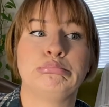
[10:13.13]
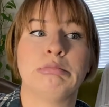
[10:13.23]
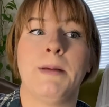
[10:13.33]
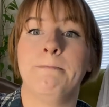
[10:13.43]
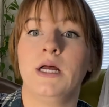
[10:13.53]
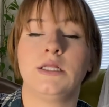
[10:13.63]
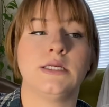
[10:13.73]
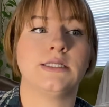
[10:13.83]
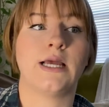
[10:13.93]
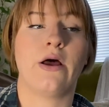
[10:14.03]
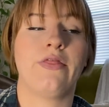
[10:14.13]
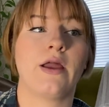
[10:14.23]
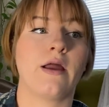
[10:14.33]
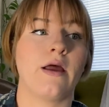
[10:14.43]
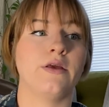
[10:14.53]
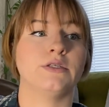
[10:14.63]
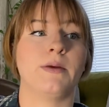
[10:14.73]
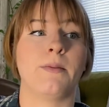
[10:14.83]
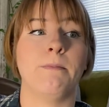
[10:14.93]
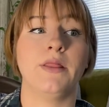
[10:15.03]
a month to sell. I think I got those
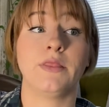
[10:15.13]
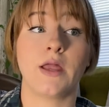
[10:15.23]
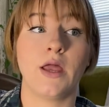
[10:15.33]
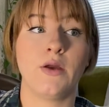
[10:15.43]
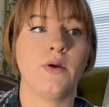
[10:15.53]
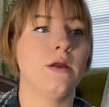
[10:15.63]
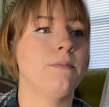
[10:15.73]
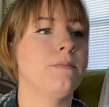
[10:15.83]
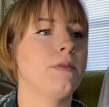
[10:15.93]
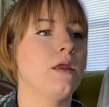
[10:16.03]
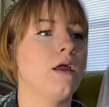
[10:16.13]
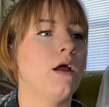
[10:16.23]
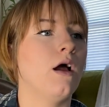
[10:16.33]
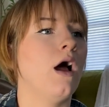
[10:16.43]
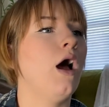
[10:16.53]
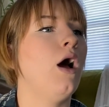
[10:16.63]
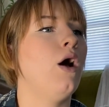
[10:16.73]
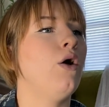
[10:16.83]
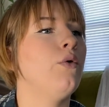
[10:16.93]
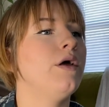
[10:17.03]
about a month ago.
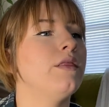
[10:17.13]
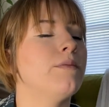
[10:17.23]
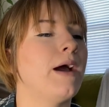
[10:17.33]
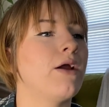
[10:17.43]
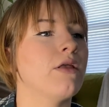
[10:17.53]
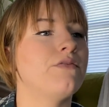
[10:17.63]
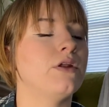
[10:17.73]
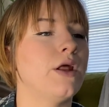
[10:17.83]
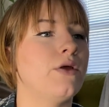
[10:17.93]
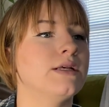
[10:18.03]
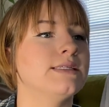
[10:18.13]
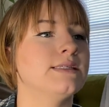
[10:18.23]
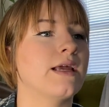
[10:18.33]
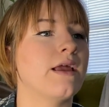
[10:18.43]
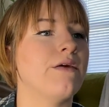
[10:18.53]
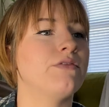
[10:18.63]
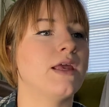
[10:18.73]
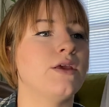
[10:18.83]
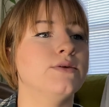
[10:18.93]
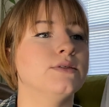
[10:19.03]
Oh, the buyer left a note. This is a gift.
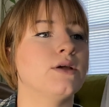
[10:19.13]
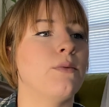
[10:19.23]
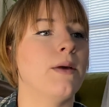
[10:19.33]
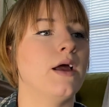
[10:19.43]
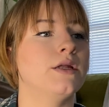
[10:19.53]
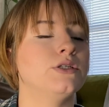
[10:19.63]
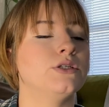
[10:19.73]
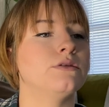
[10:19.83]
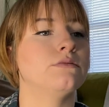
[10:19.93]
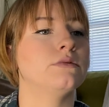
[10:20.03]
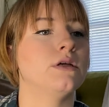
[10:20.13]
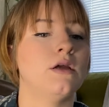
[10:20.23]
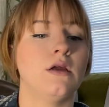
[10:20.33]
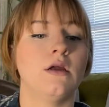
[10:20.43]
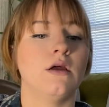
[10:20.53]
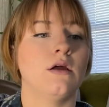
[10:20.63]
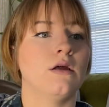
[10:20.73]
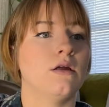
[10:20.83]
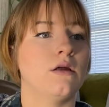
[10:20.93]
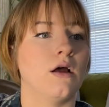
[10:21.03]
Thank you so much.
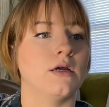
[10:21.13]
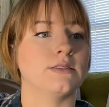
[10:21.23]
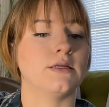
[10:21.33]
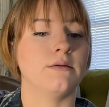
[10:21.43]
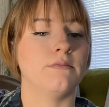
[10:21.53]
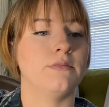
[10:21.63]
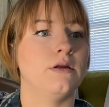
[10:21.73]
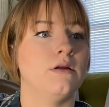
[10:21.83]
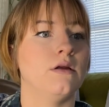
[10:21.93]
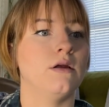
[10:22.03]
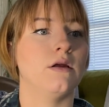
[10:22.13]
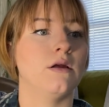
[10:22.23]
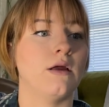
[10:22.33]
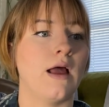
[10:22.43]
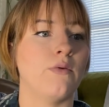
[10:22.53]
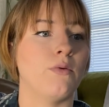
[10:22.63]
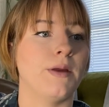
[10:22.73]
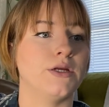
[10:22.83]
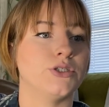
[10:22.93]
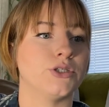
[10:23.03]
Awesome. I will
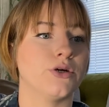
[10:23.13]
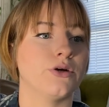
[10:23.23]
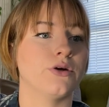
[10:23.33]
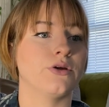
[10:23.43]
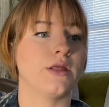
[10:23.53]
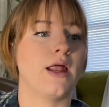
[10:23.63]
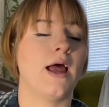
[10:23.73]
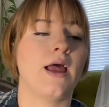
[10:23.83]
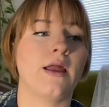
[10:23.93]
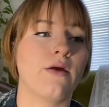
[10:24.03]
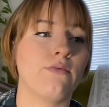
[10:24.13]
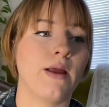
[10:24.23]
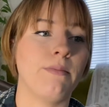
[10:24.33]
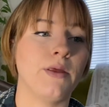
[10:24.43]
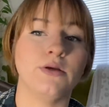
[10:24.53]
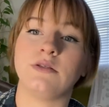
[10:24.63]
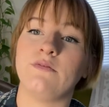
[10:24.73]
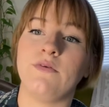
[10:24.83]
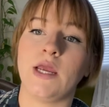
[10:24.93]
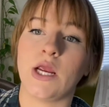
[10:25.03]
make sure that I wrap those
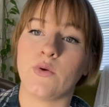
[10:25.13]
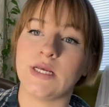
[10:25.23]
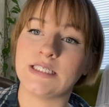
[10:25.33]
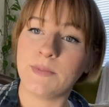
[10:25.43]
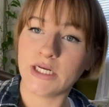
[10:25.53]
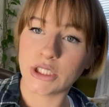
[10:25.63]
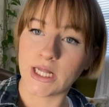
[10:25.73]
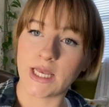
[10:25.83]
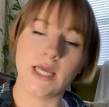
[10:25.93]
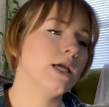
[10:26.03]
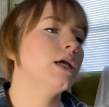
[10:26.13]
very specially